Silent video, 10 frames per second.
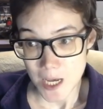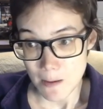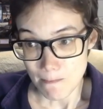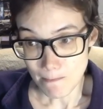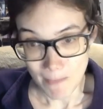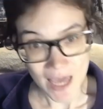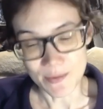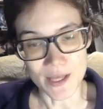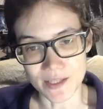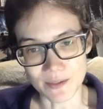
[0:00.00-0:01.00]
maybe
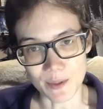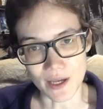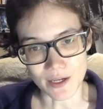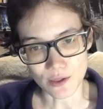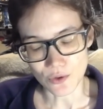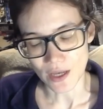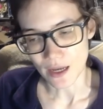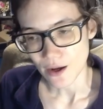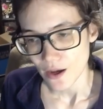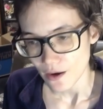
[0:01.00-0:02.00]
that's something I can look at.
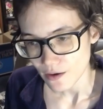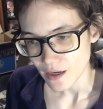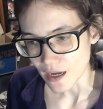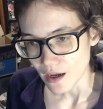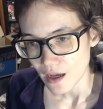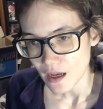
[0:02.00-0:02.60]
Okay,